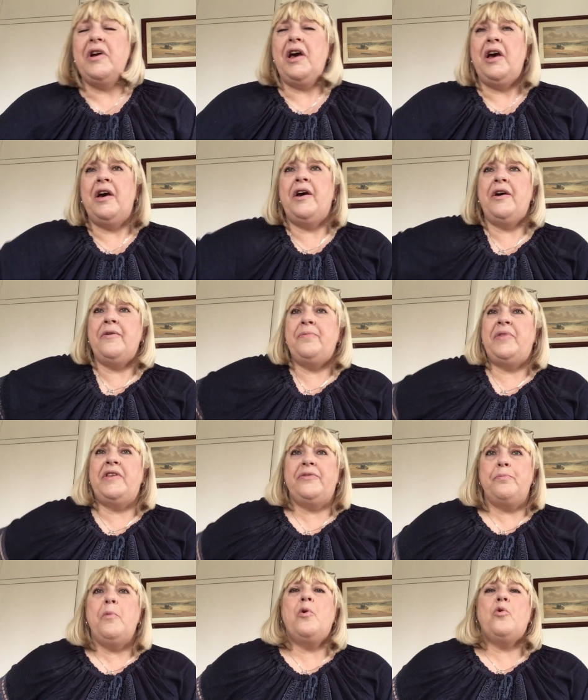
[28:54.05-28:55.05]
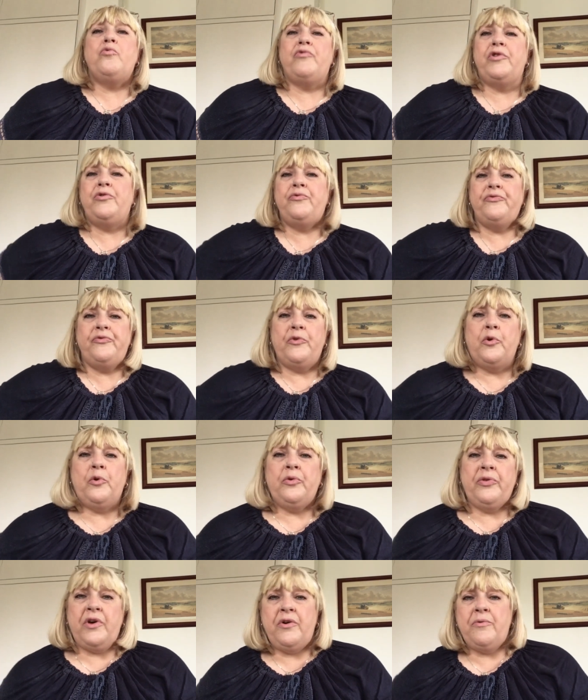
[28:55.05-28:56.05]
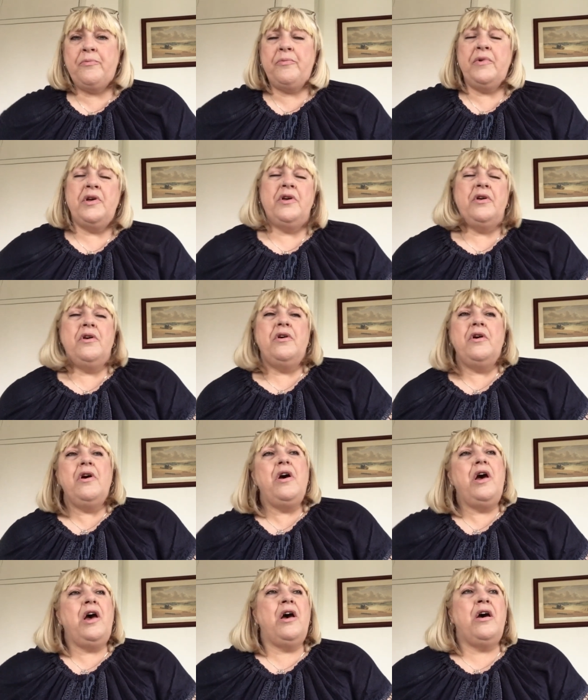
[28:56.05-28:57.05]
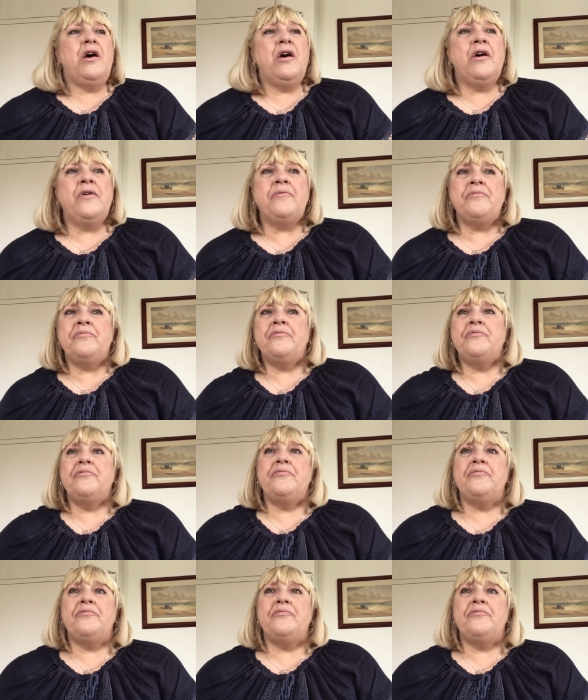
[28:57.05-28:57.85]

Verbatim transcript: Um, there's more room for them, um,